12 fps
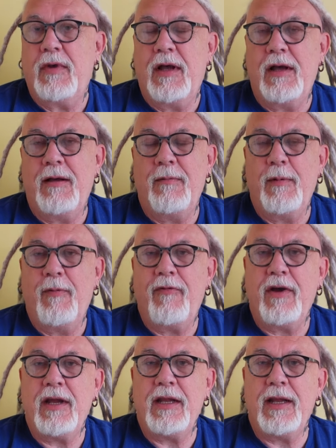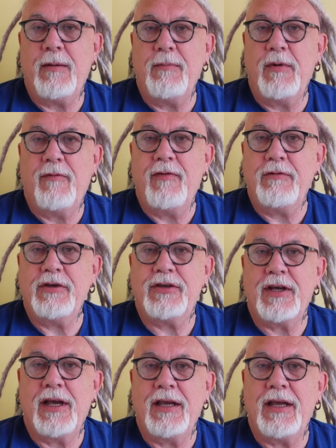I'm afraid I'm not very
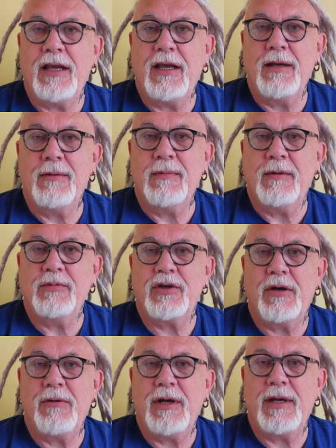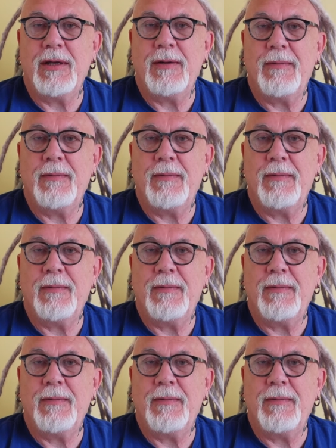psychic, I'm sorry.